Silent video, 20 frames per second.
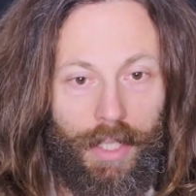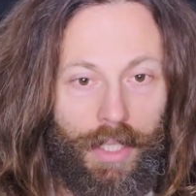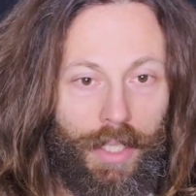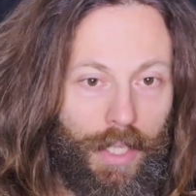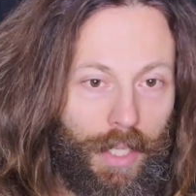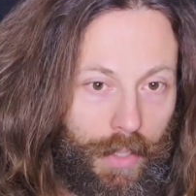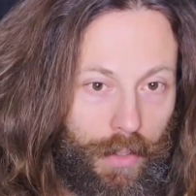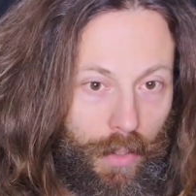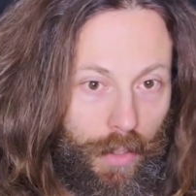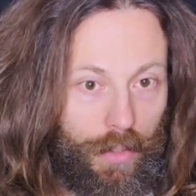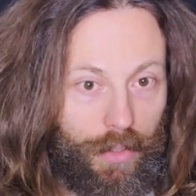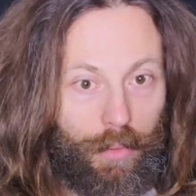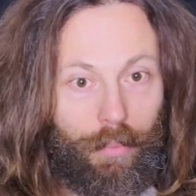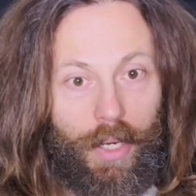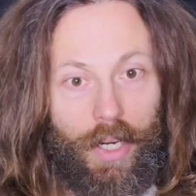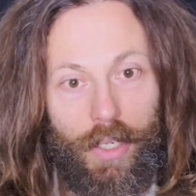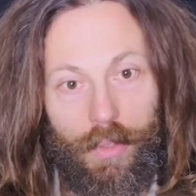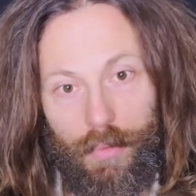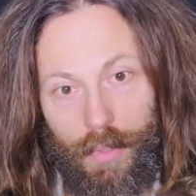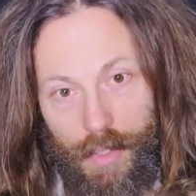and all the
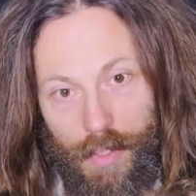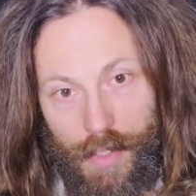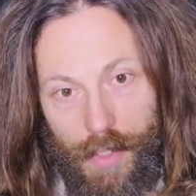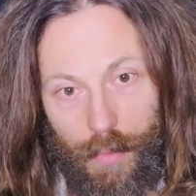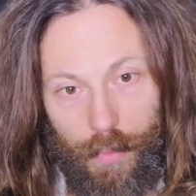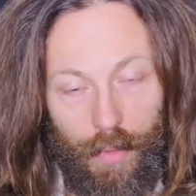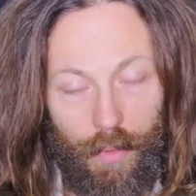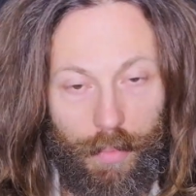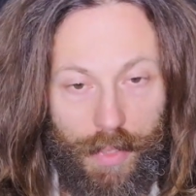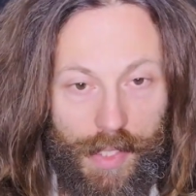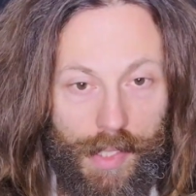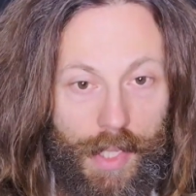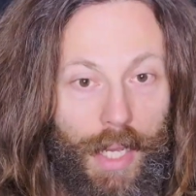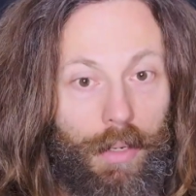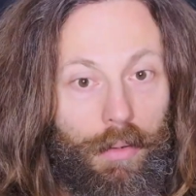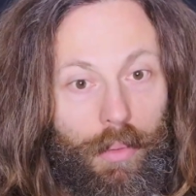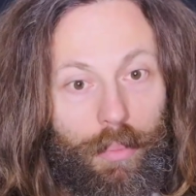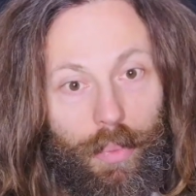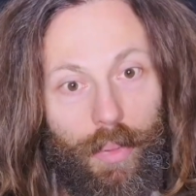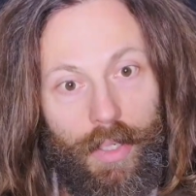marvels that will
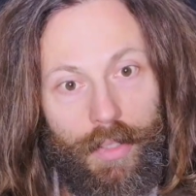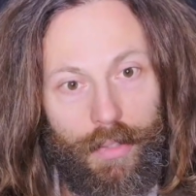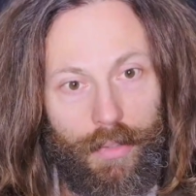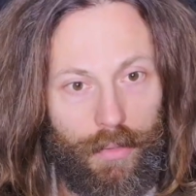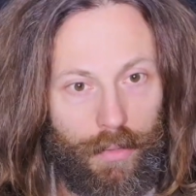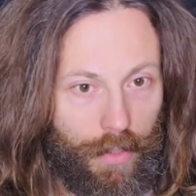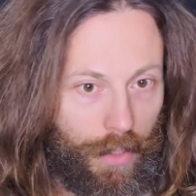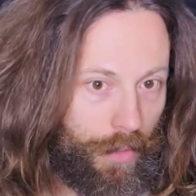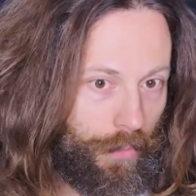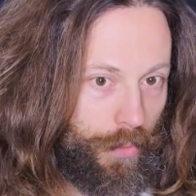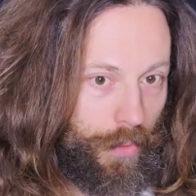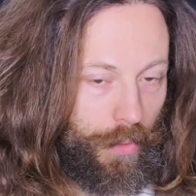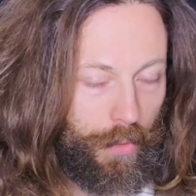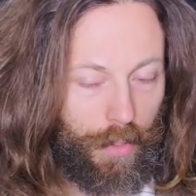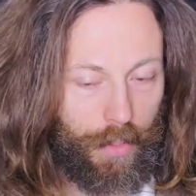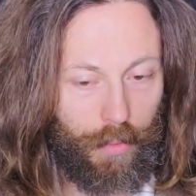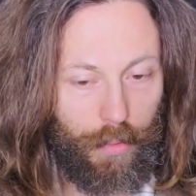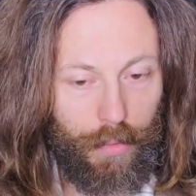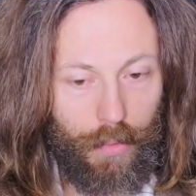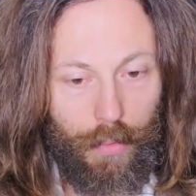bestow upon you if you're
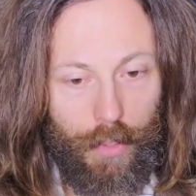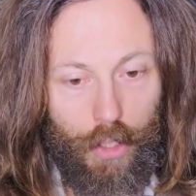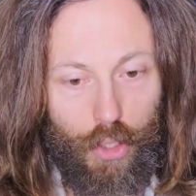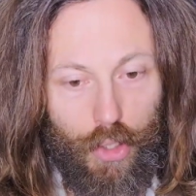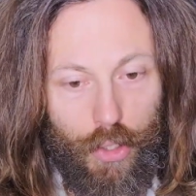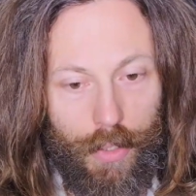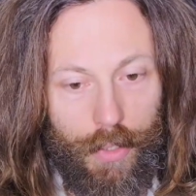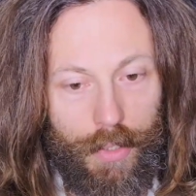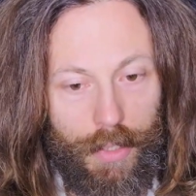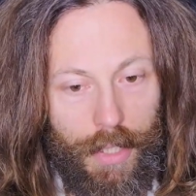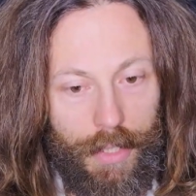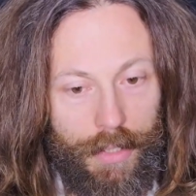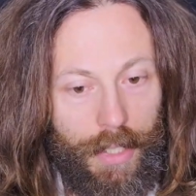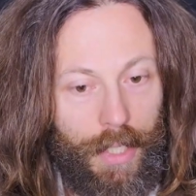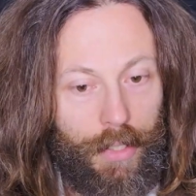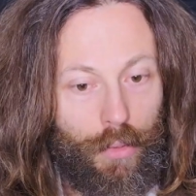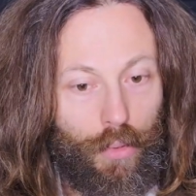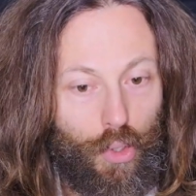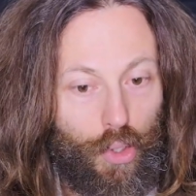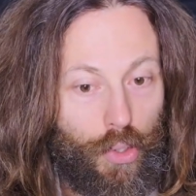a good Christian, and
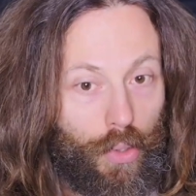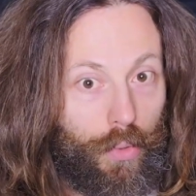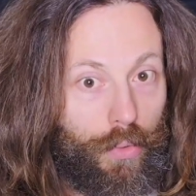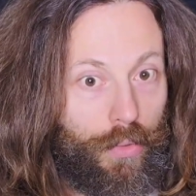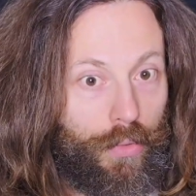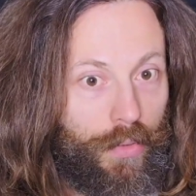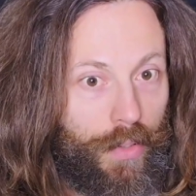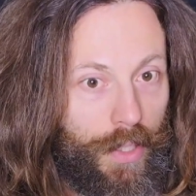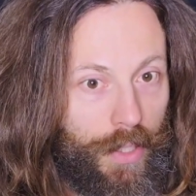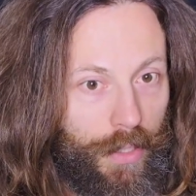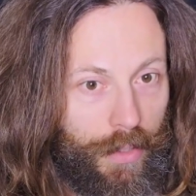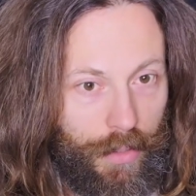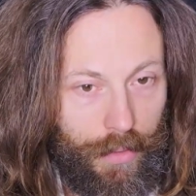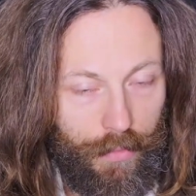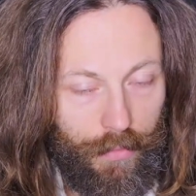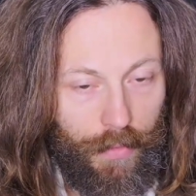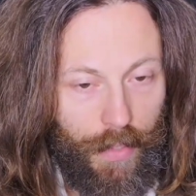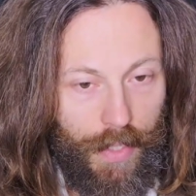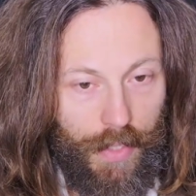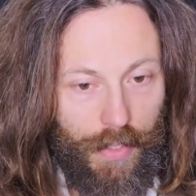then you show fear
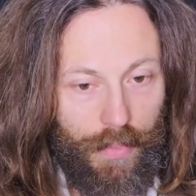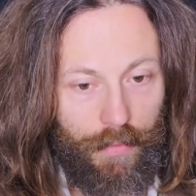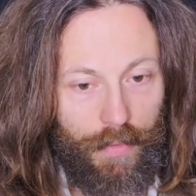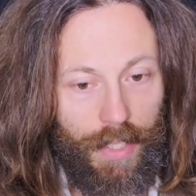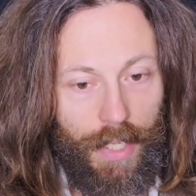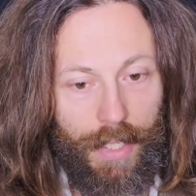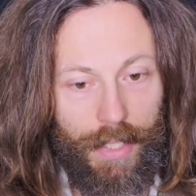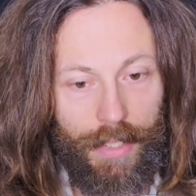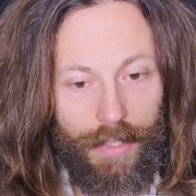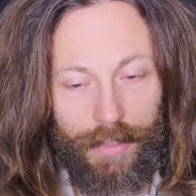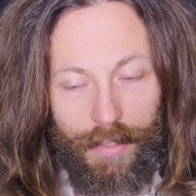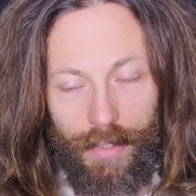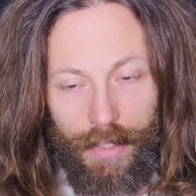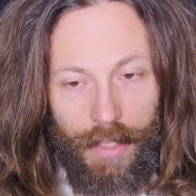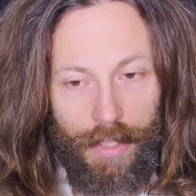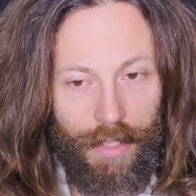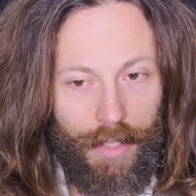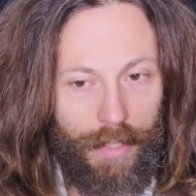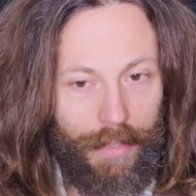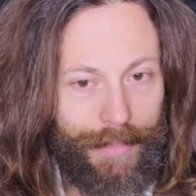in face of dying,
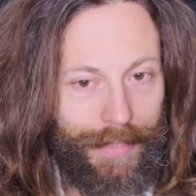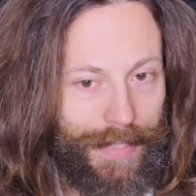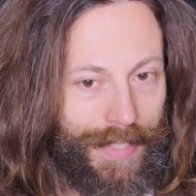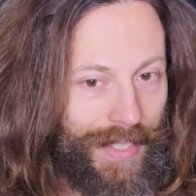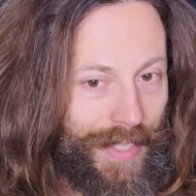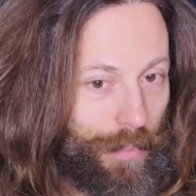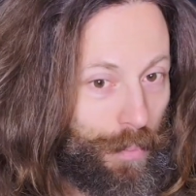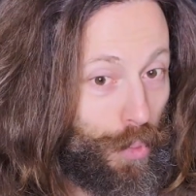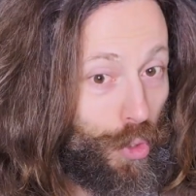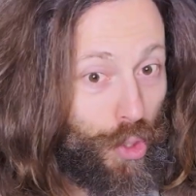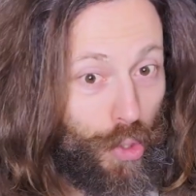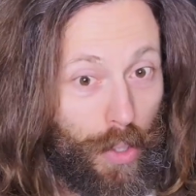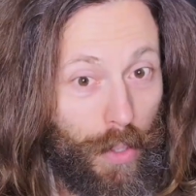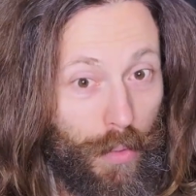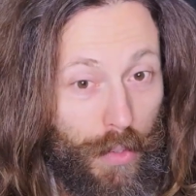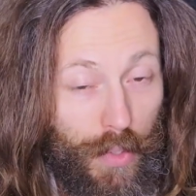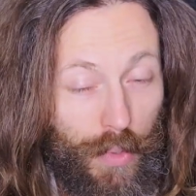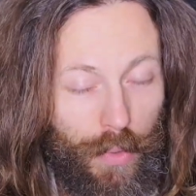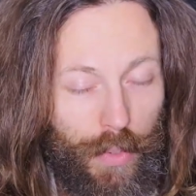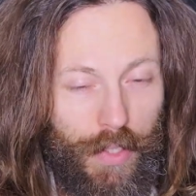this
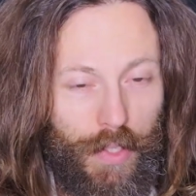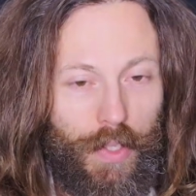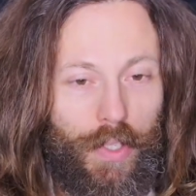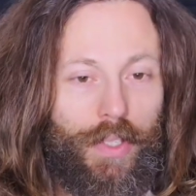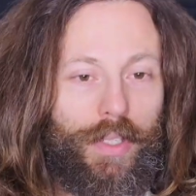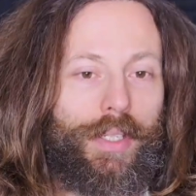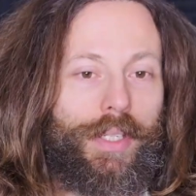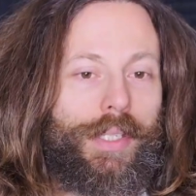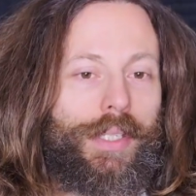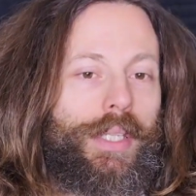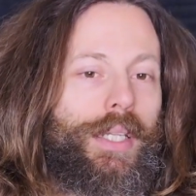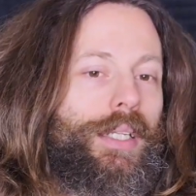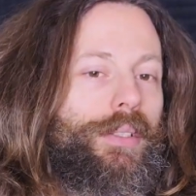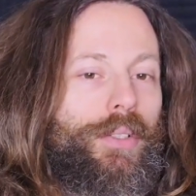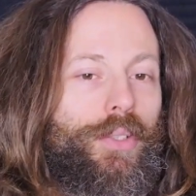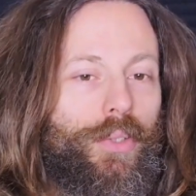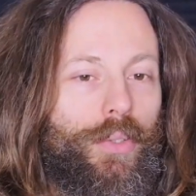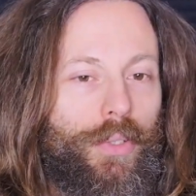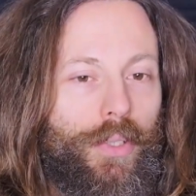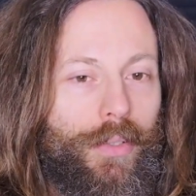shows to a certain extent
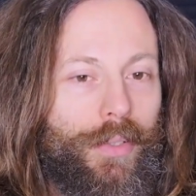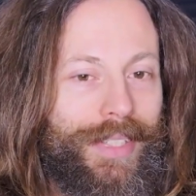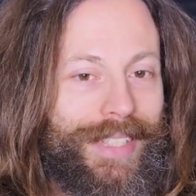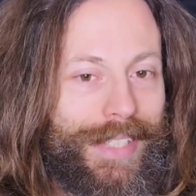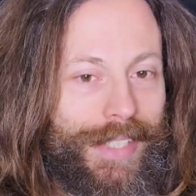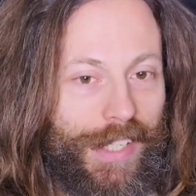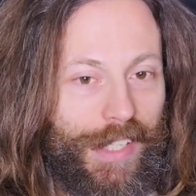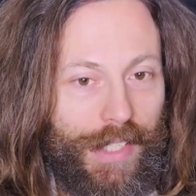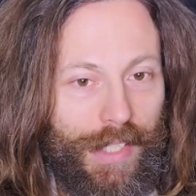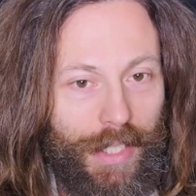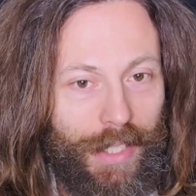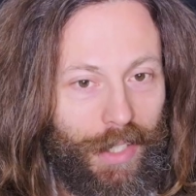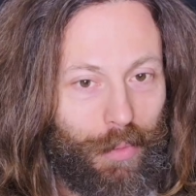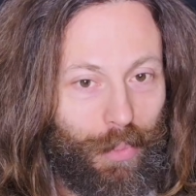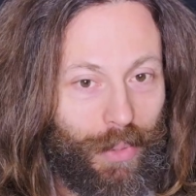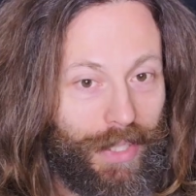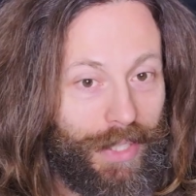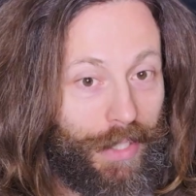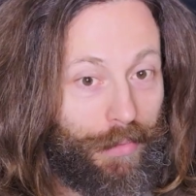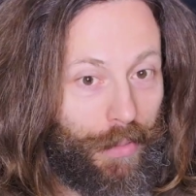that you don't necessarily
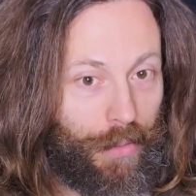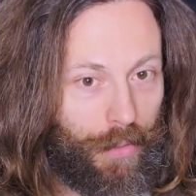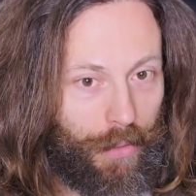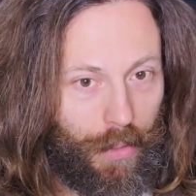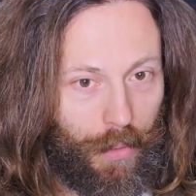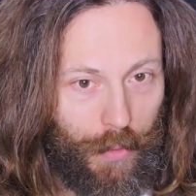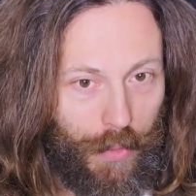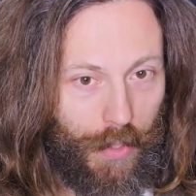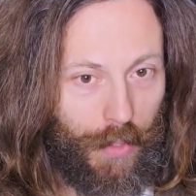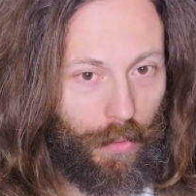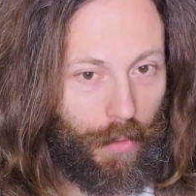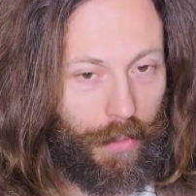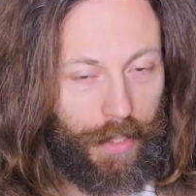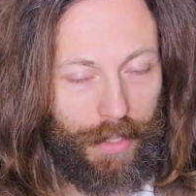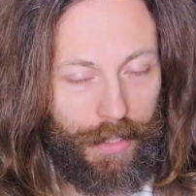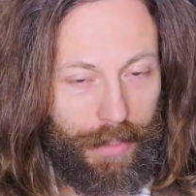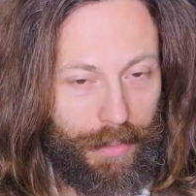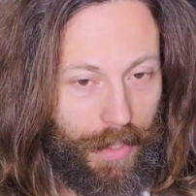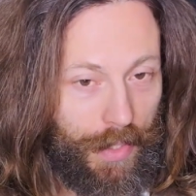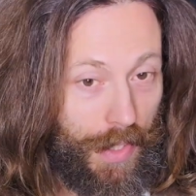believe in your own
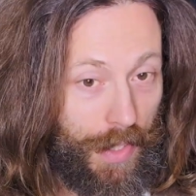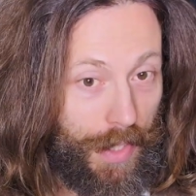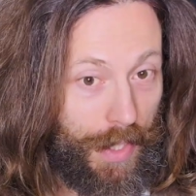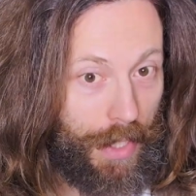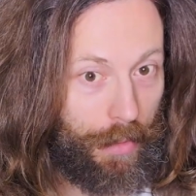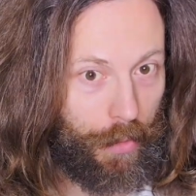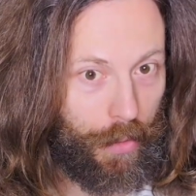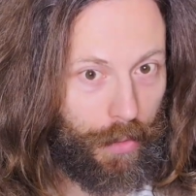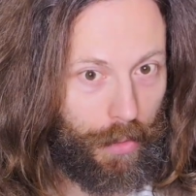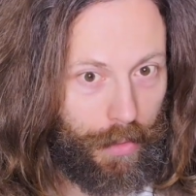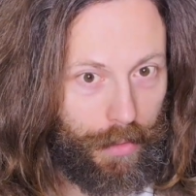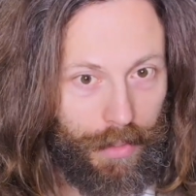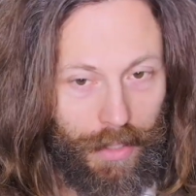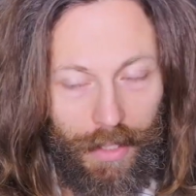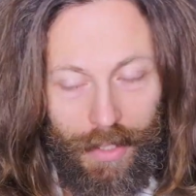story, and this is never good.